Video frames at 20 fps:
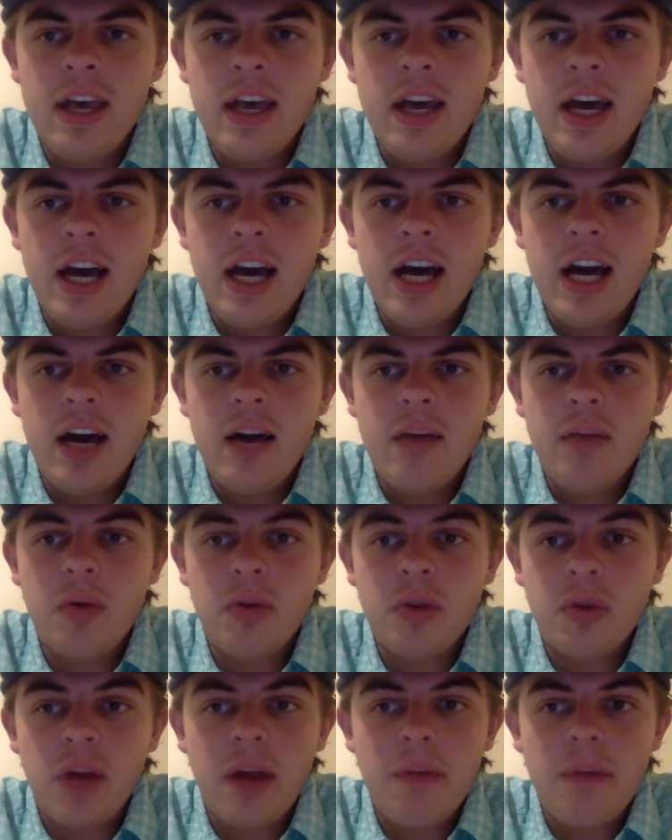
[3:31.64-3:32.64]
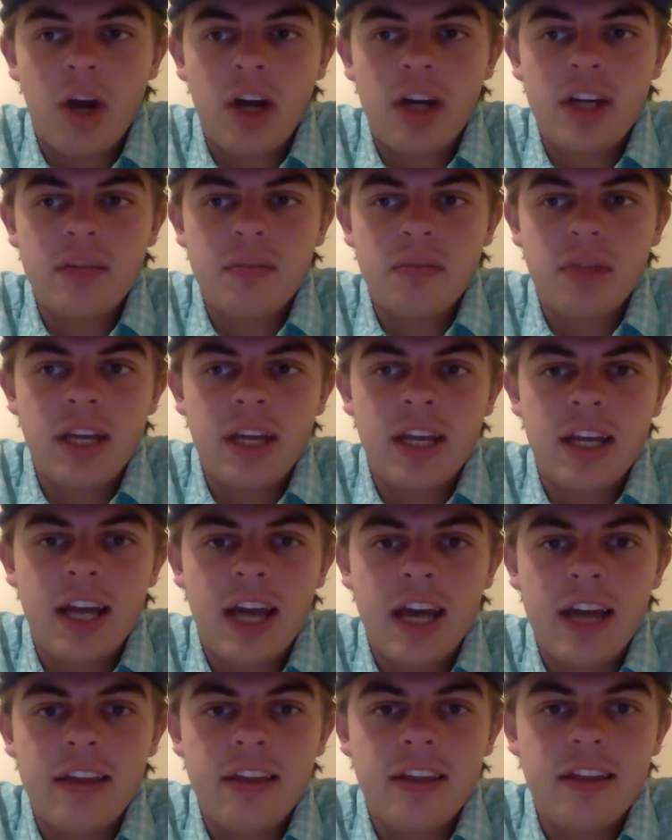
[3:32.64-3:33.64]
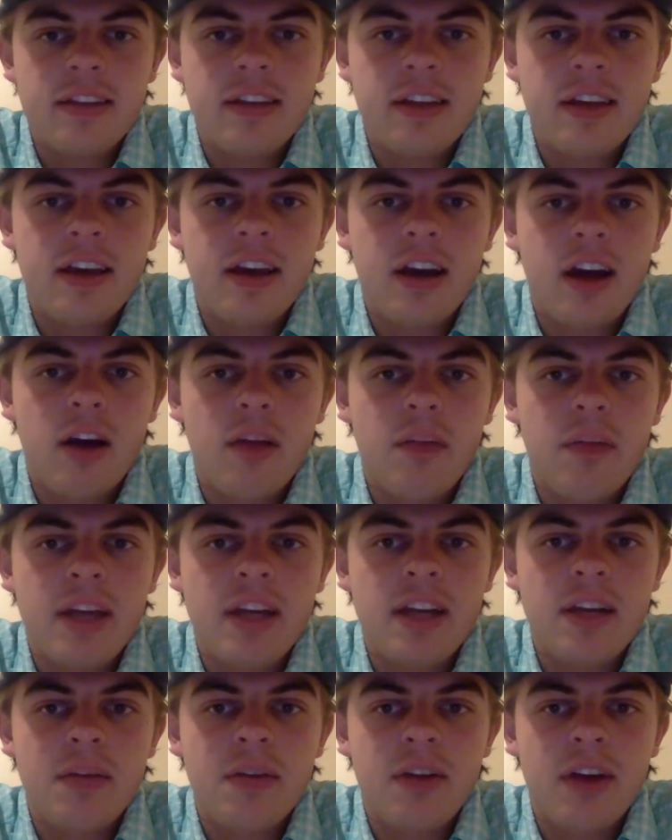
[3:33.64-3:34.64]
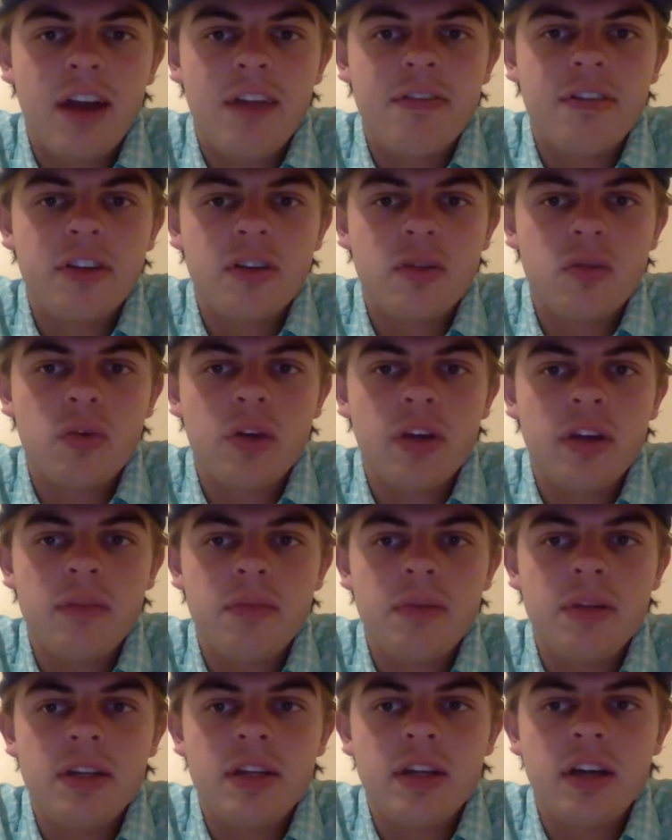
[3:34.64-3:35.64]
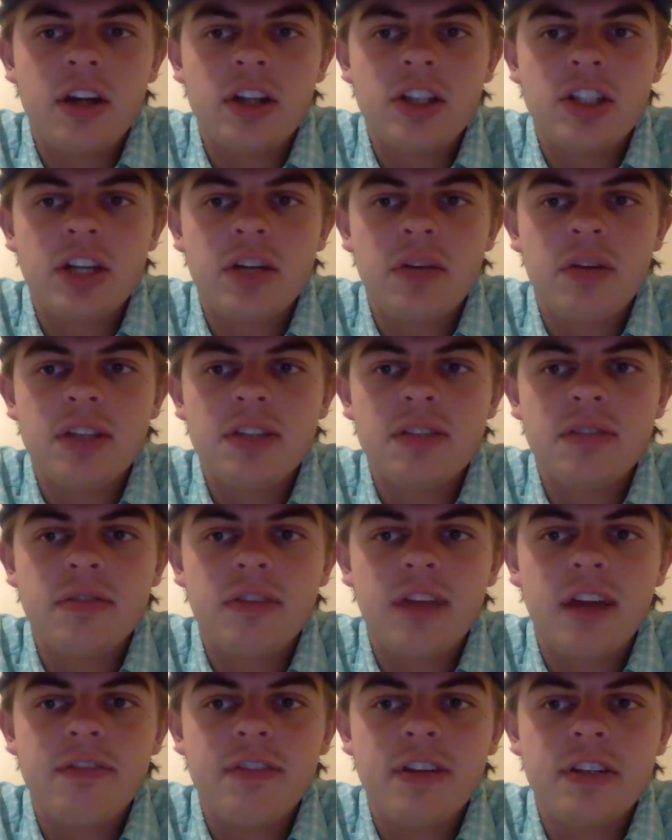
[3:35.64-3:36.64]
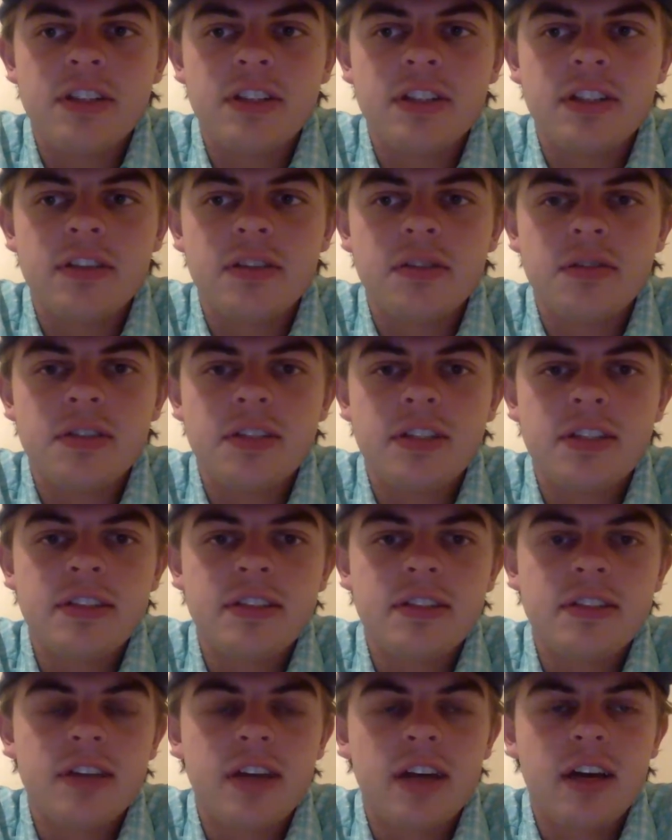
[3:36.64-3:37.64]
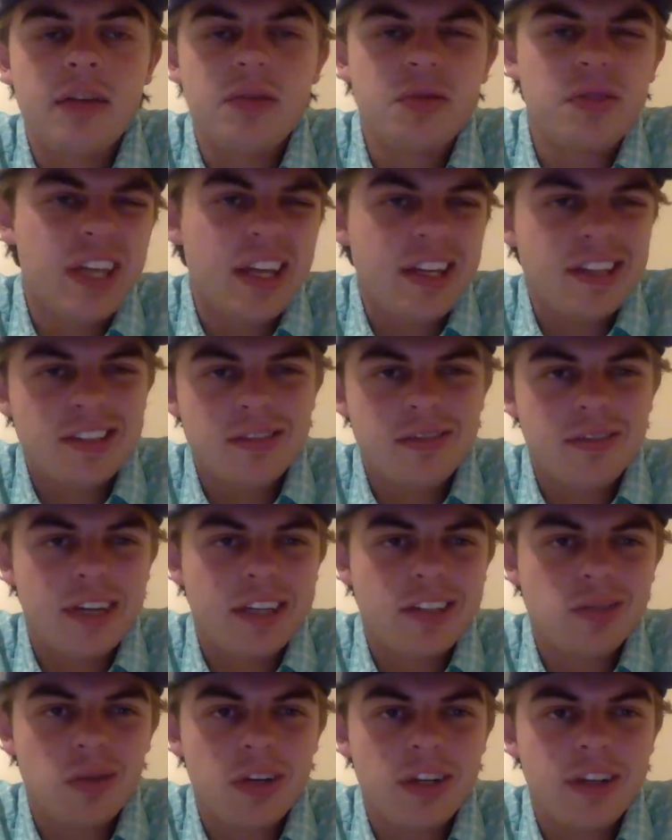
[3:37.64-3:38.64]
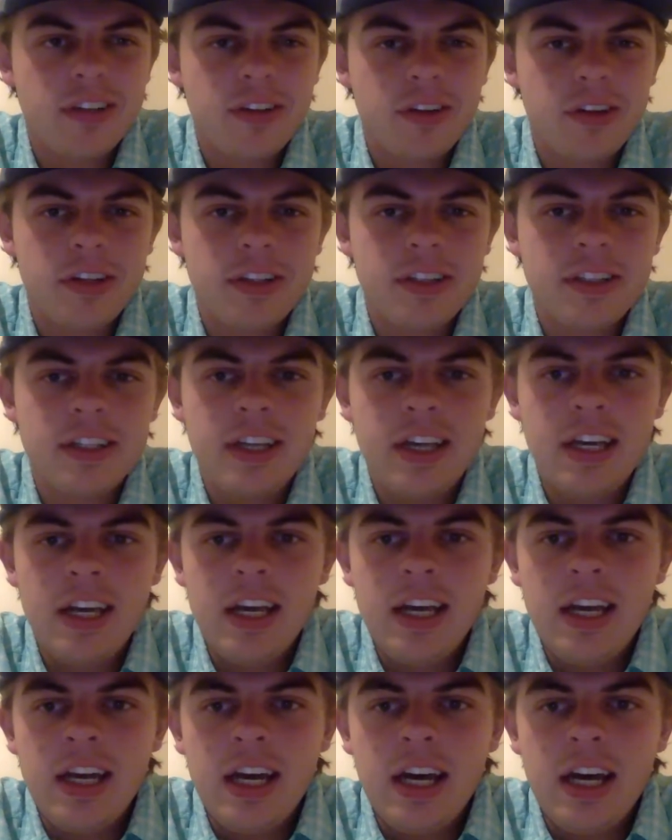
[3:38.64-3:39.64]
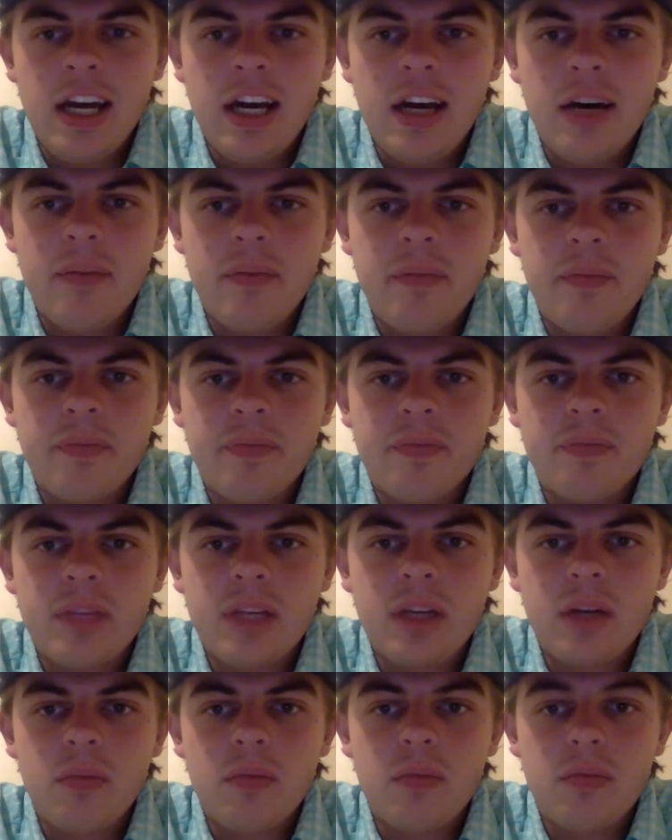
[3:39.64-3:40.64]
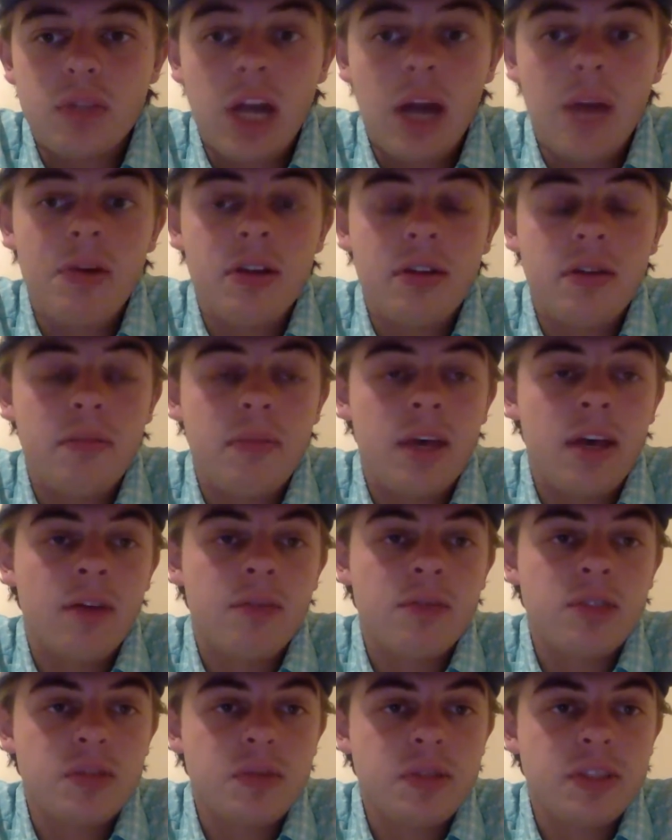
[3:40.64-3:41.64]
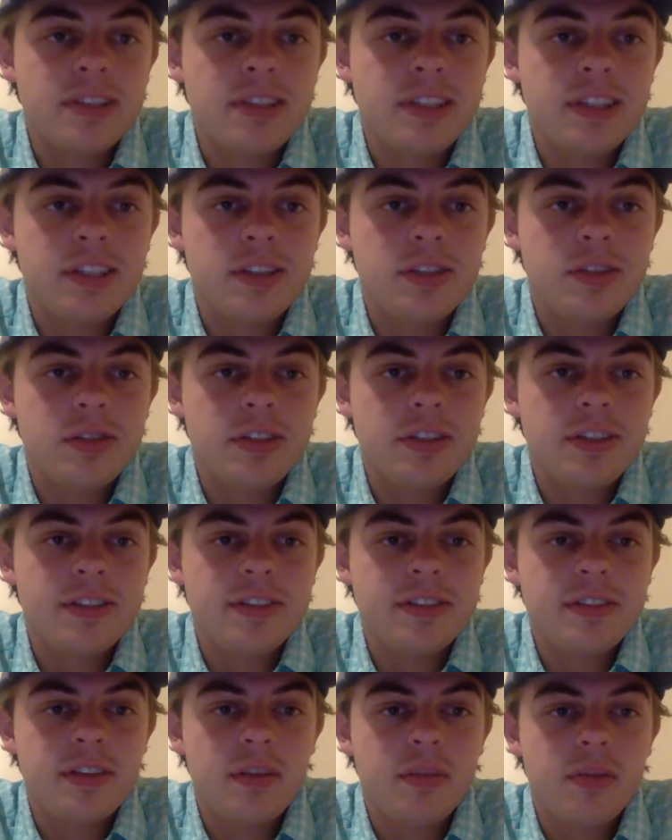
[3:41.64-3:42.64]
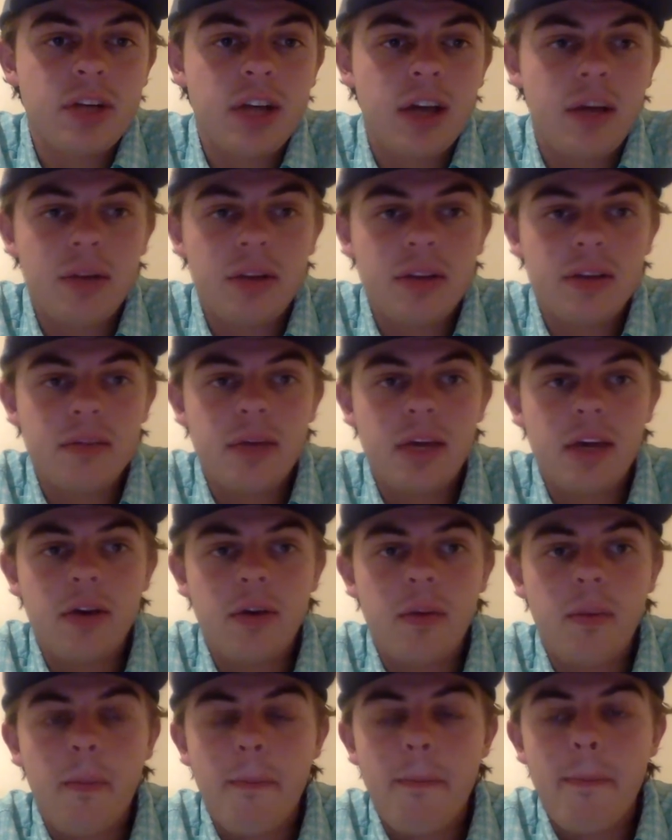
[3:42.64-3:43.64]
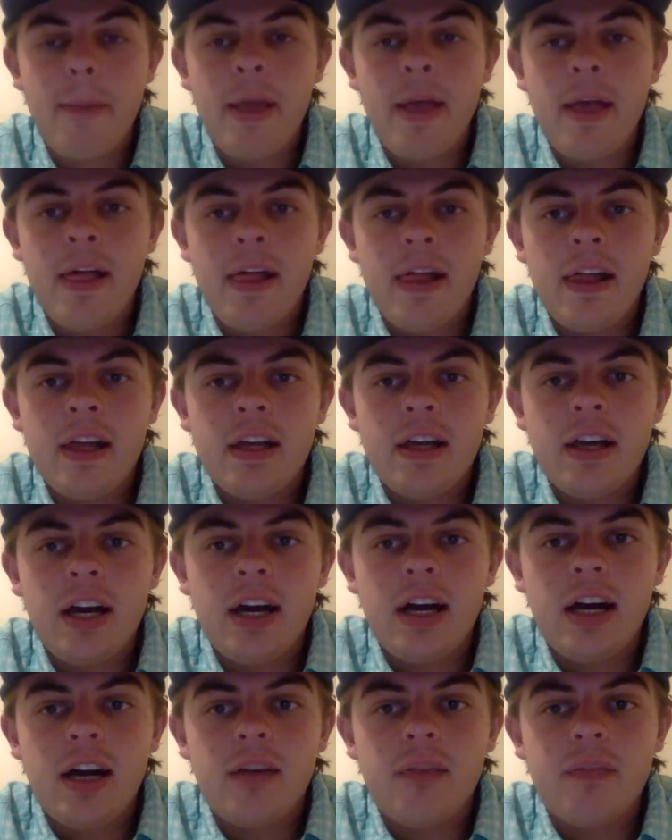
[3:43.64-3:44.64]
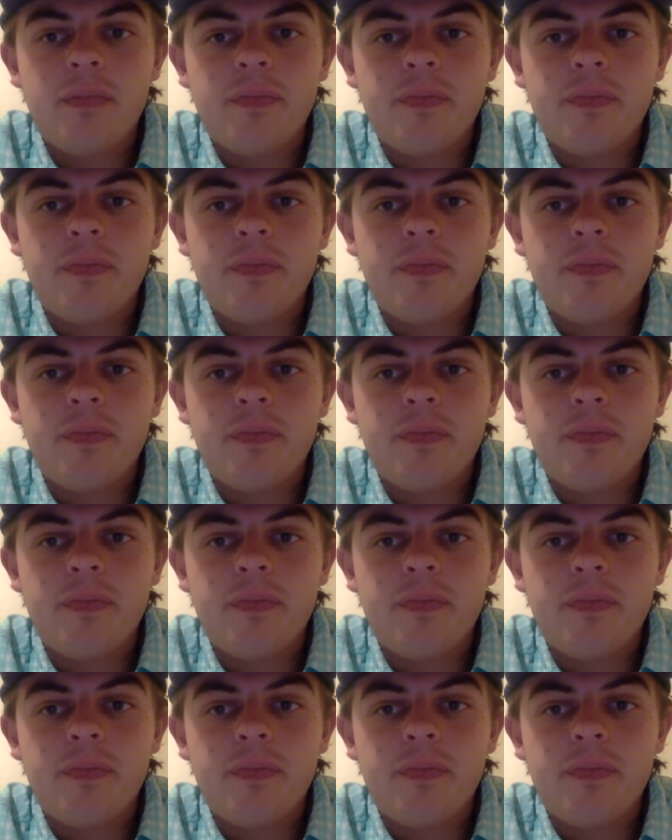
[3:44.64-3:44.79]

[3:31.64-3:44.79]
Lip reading: But with the right marketing plan, I think that our main demographic could really be the younger generation of fly fishing enthusiasts between the ages of like 20 and 30. Um, Predominantly male, just because the industry is a predominantly male um,